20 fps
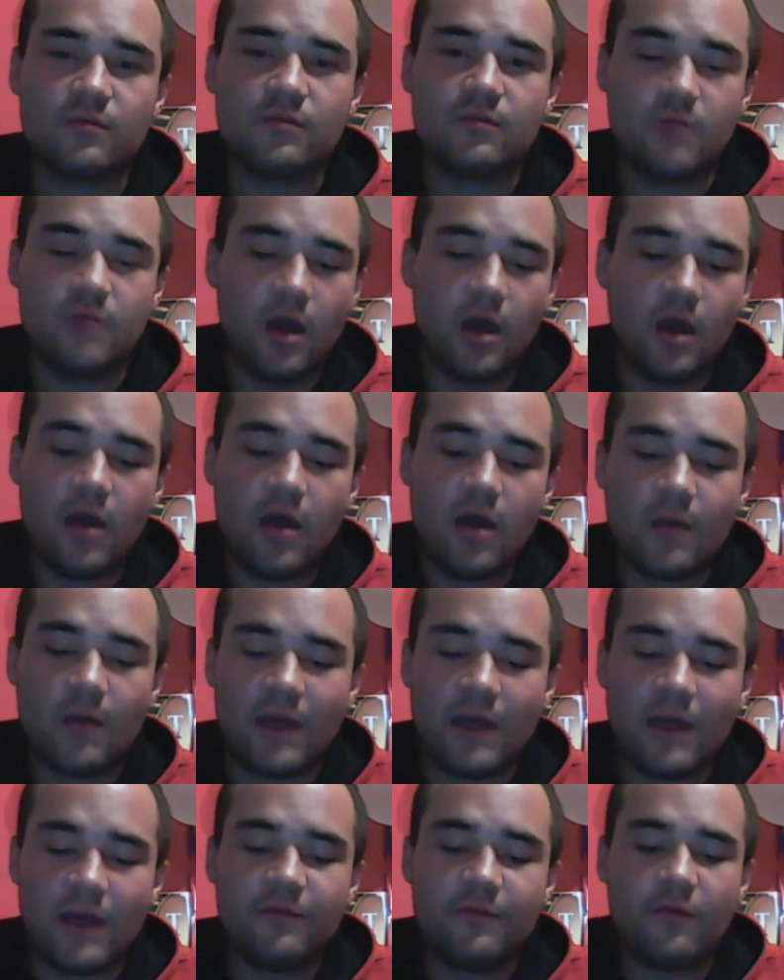I
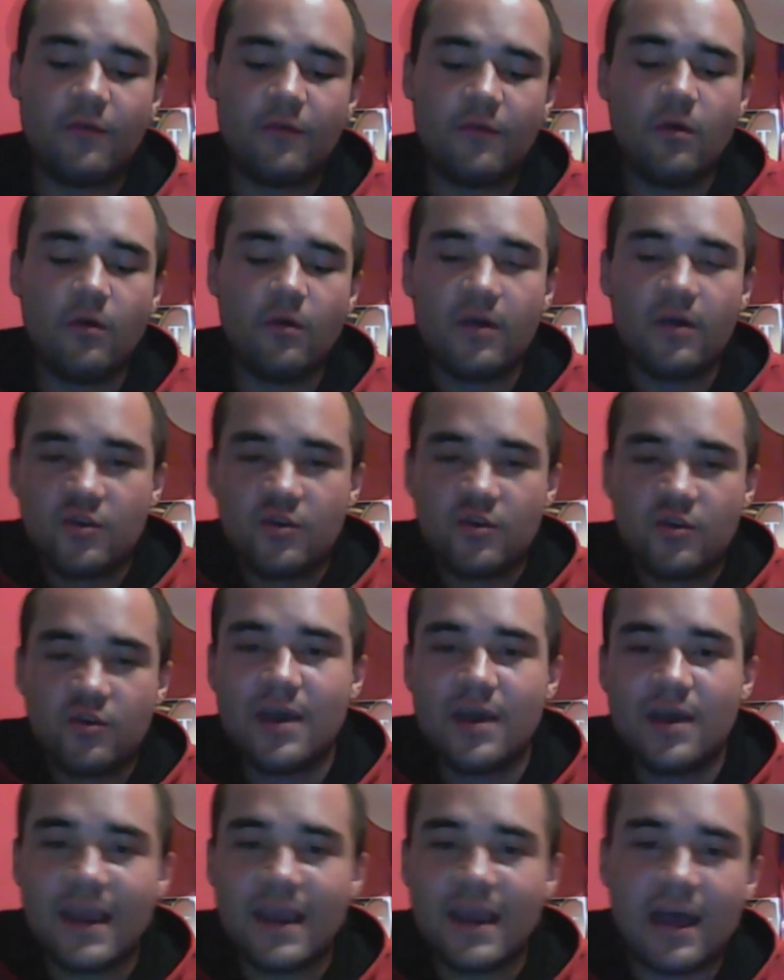went for a
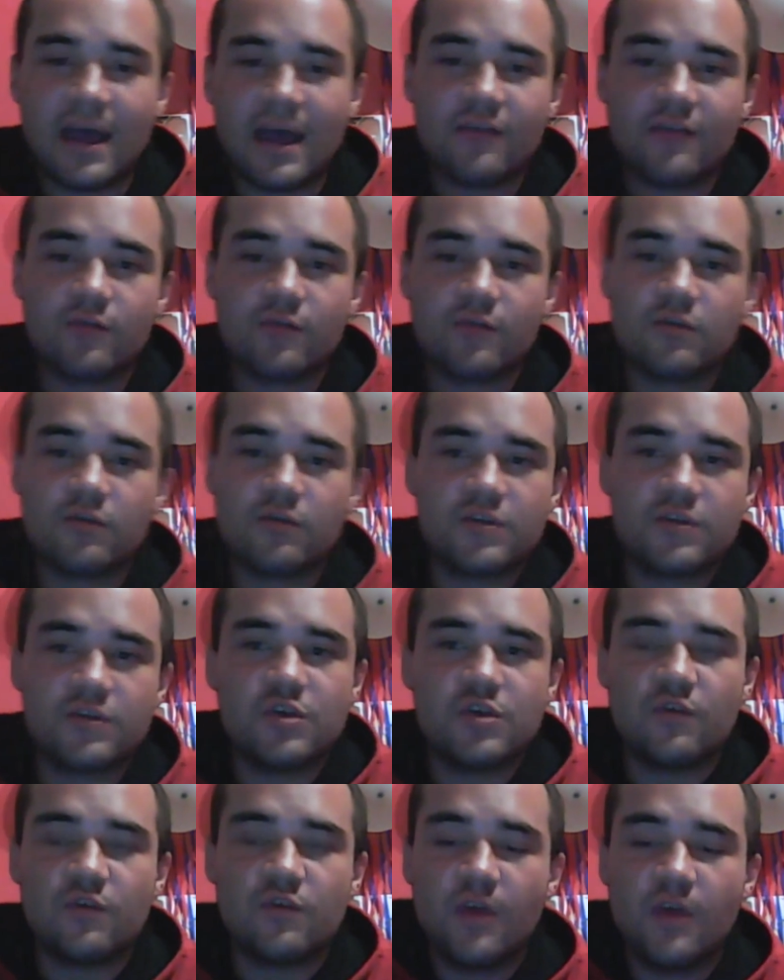tour at a high school to
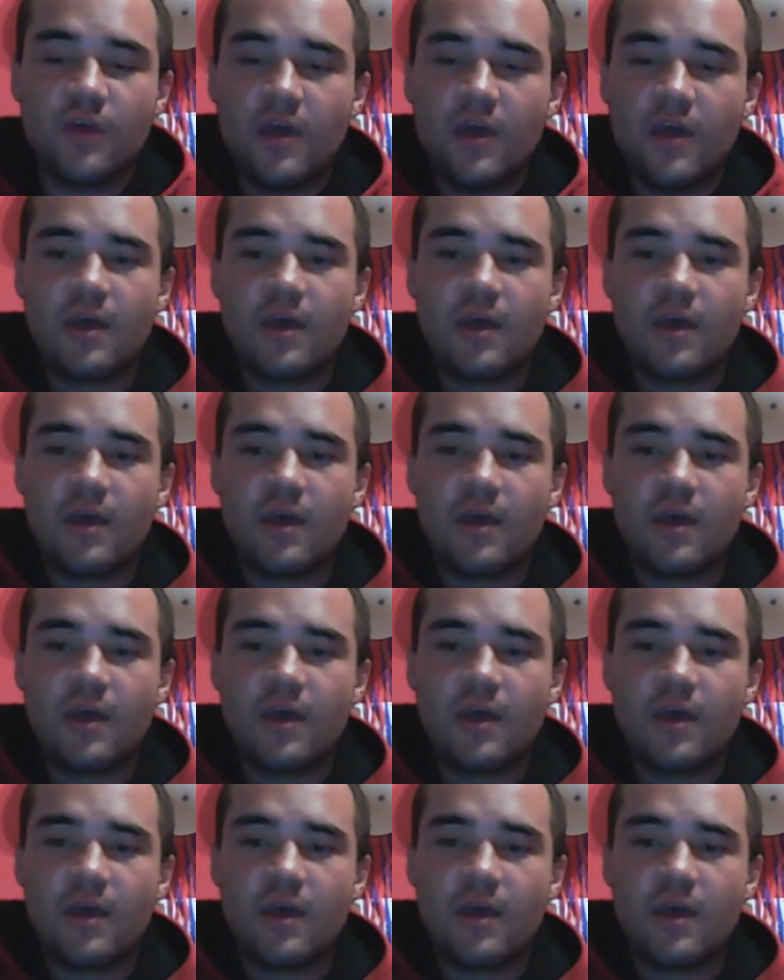choose